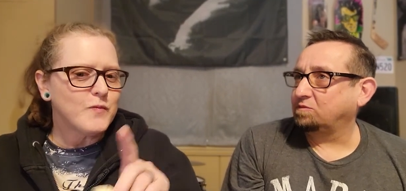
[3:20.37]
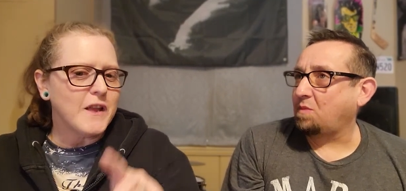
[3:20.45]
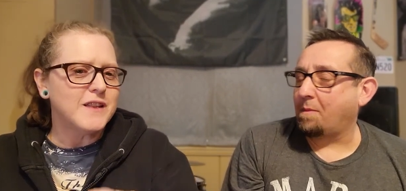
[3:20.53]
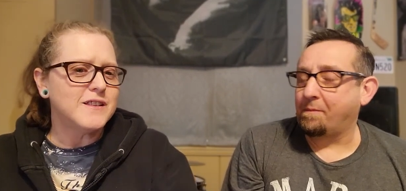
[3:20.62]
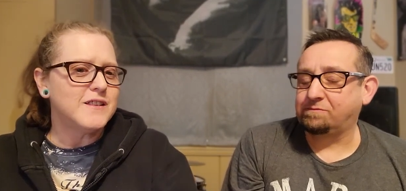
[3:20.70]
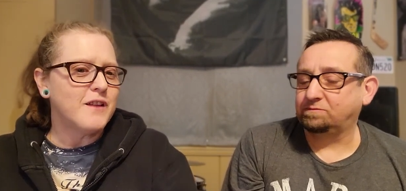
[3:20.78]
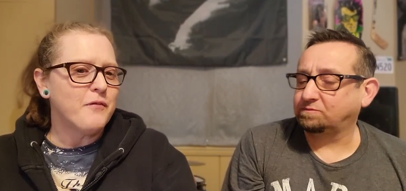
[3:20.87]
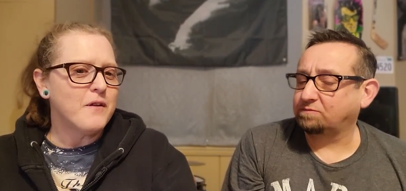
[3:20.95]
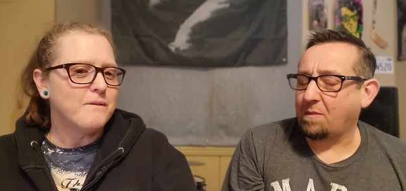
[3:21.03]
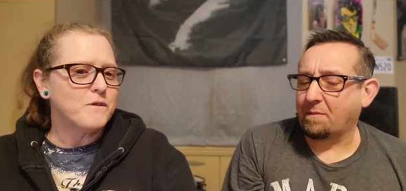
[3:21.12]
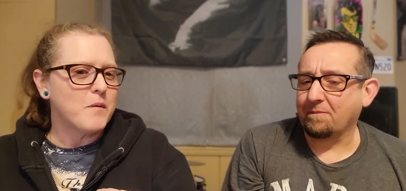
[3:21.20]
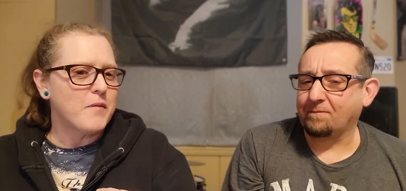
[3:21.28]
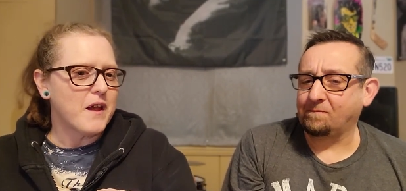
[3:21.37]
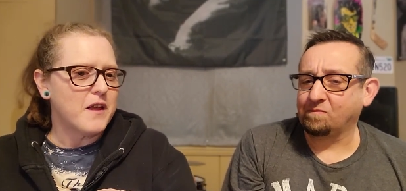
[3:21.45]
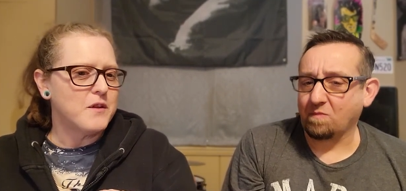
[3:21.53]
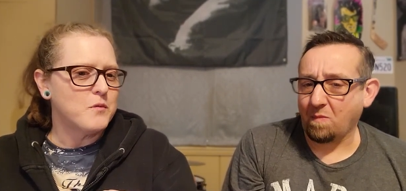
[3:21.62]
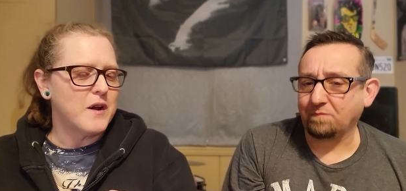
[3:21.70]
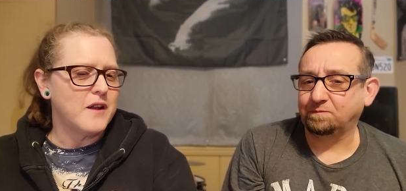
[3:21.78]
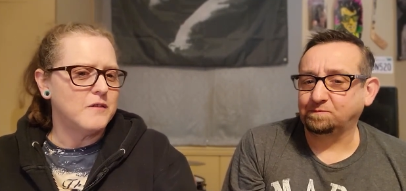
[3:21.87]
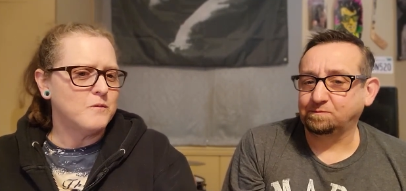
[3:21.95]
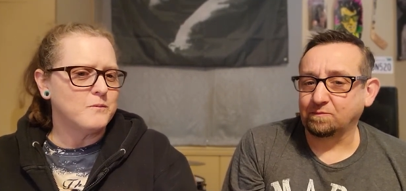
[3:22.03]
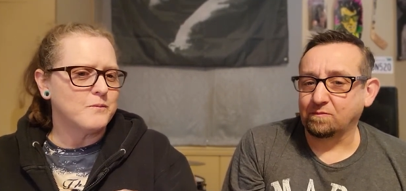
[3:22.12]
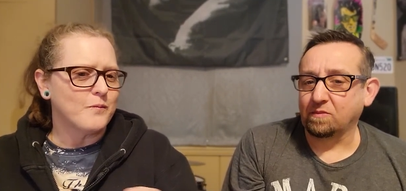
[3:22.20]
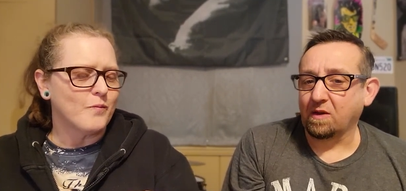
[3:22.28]
Speaker 1: it's different from the other one.
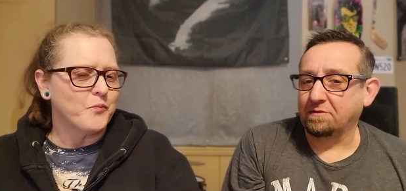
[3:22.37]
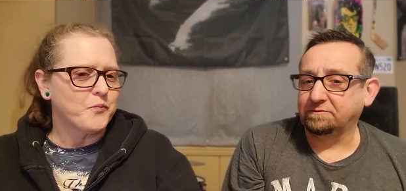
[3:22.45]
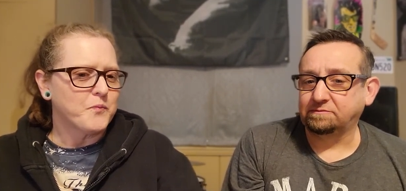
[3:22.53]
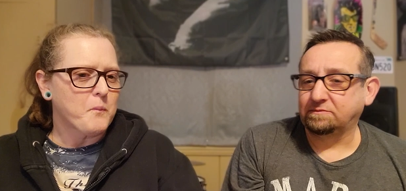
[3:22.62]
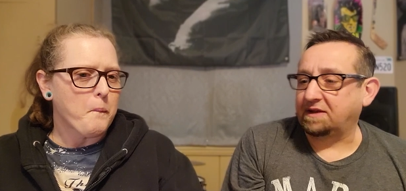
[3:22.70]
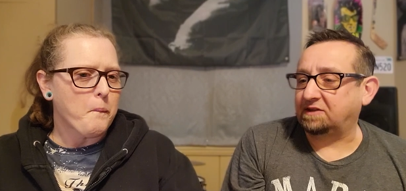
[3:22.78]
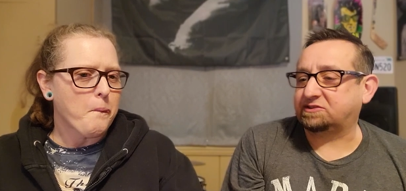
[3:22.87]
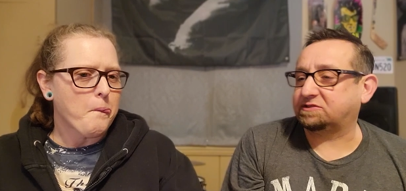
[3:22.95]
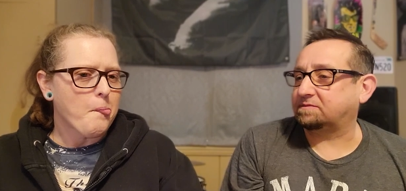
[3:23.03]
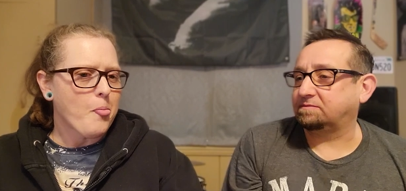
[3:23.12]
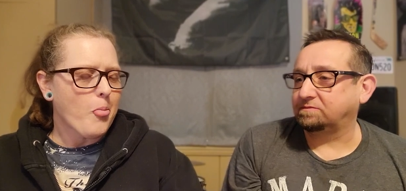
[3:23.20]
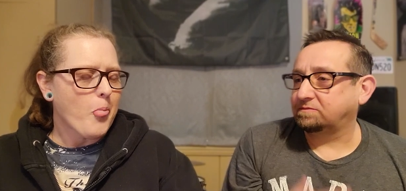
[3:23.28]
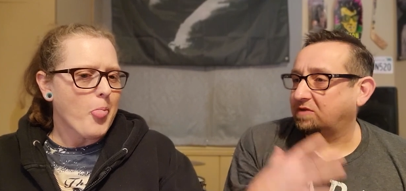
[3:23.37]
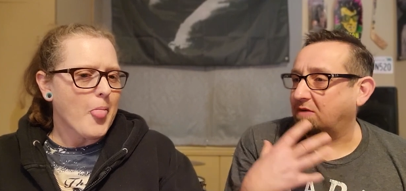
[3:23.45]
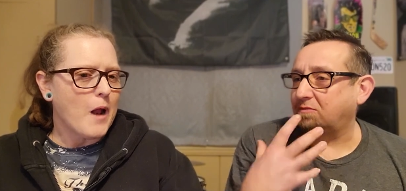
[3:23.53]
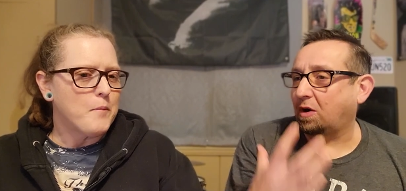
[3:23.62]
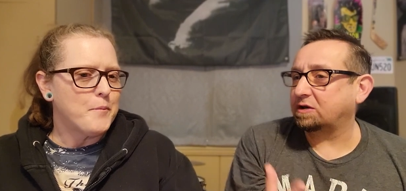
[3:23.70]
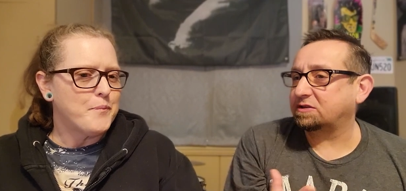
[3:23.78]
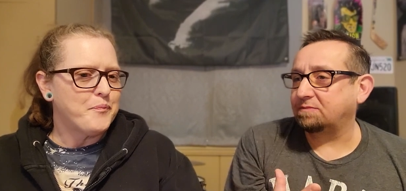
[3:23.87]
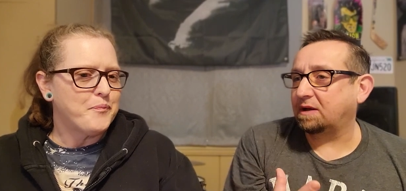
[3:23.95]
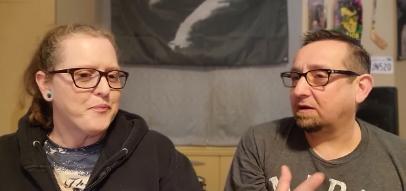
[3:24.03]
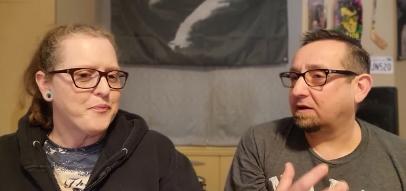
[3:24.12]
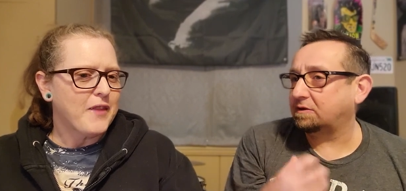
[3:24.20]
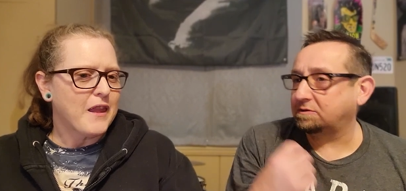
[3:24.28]
Speaker 2: It's the
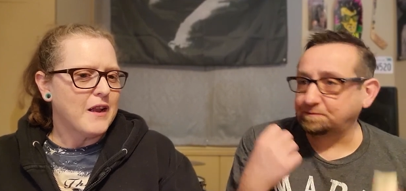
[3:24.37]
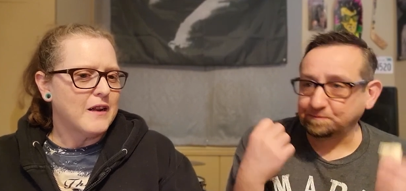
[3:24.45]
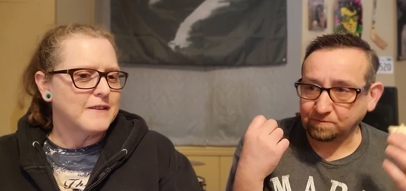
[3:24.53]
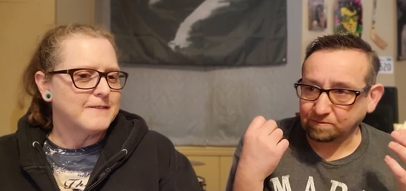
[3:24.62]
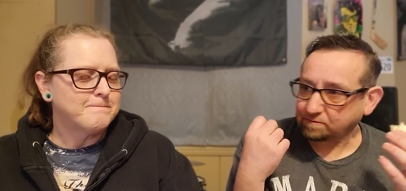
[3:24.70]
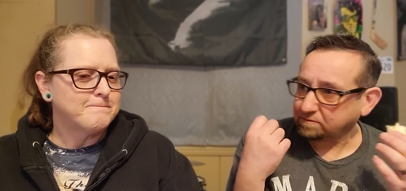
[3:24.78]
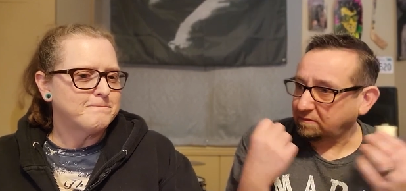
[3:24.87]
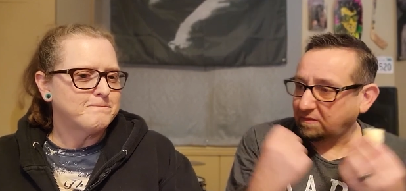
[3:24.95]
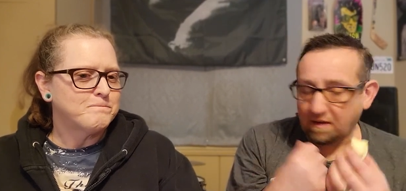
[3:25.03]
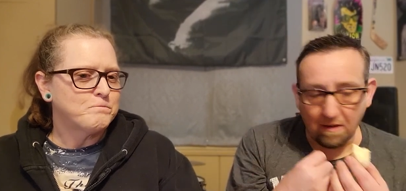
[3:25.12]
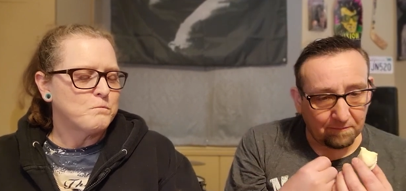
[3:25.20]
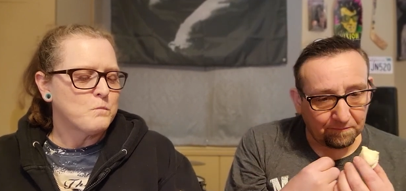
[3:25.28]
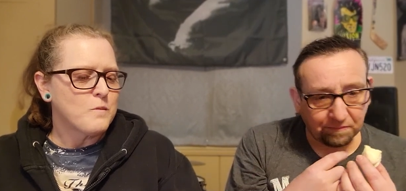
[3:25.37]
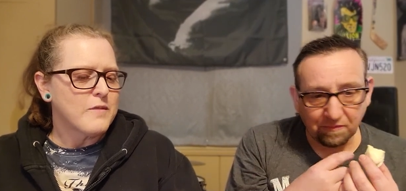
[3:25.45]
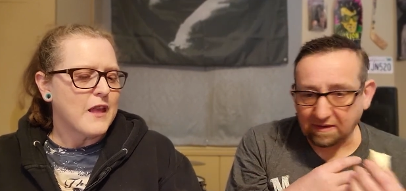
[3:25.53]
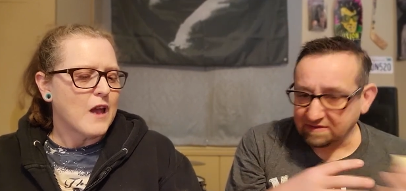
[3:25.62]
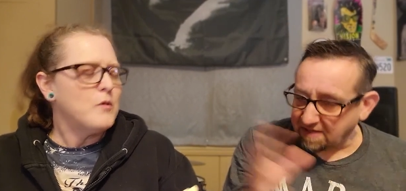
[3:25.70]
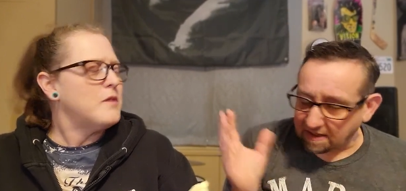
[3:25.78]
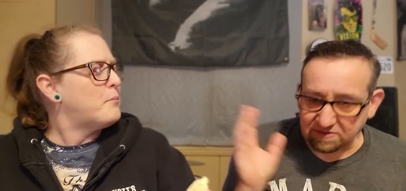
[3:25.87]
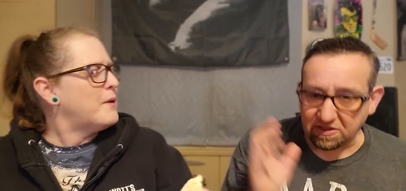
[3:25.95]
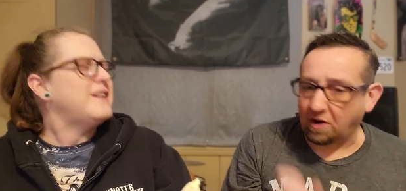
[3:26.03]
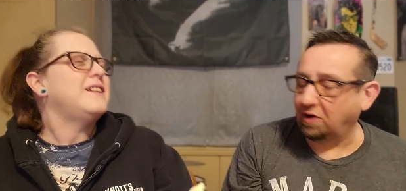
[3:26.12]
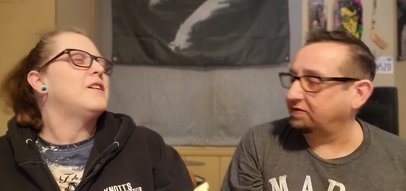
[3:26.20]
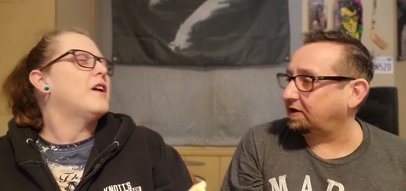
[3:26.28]
marshmallow
Speaker 1: takes
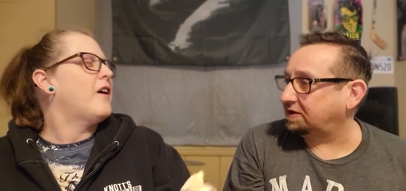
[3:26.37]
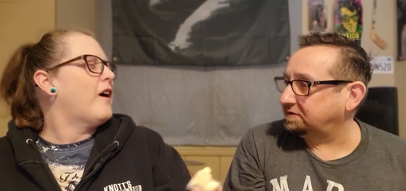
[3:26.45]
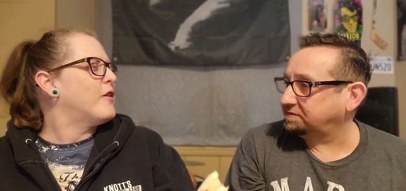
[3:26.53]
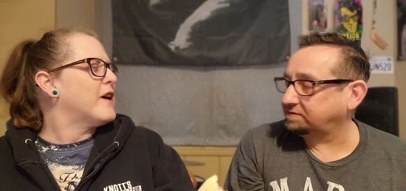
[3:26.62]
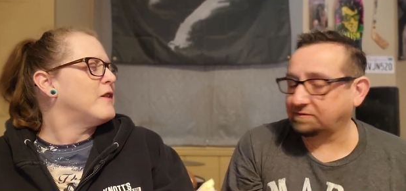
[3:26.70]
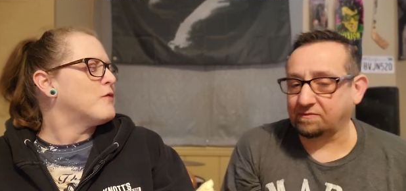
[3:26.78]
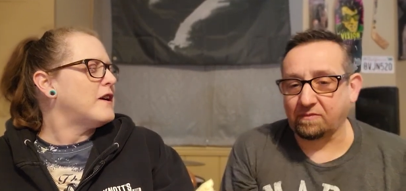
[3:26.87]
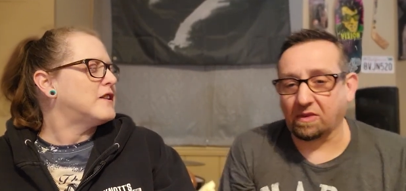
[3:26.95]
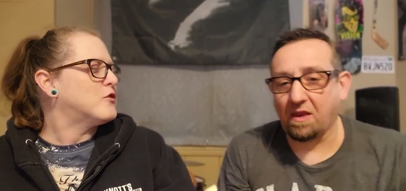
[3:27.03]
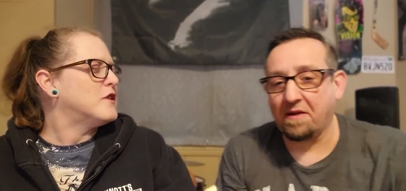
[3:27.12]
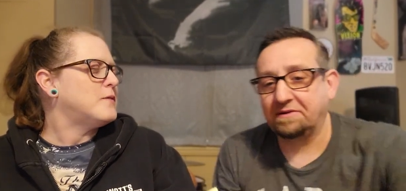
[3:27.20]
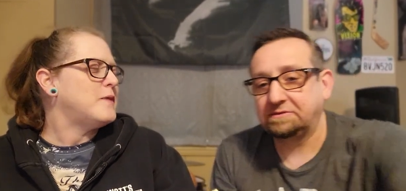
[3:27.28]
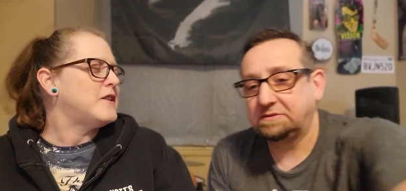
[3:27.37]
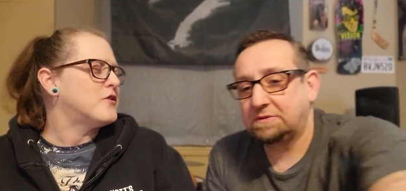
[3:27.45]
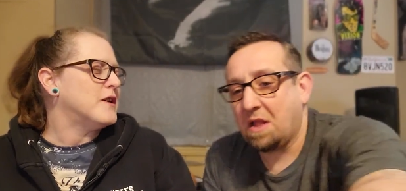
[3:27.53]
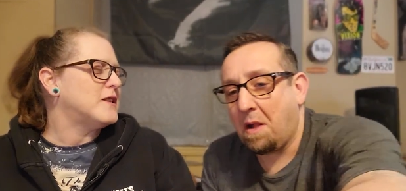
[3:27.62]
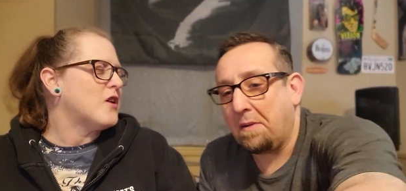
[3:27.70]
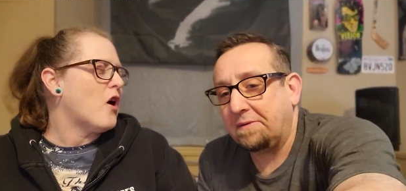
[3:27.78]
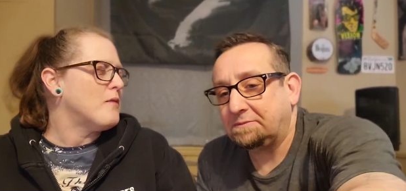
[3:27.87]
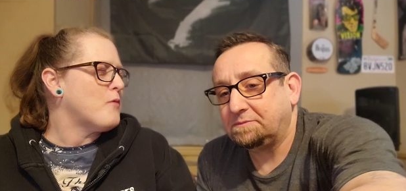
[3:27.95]
well, over. Okay, Rice Krispie treats are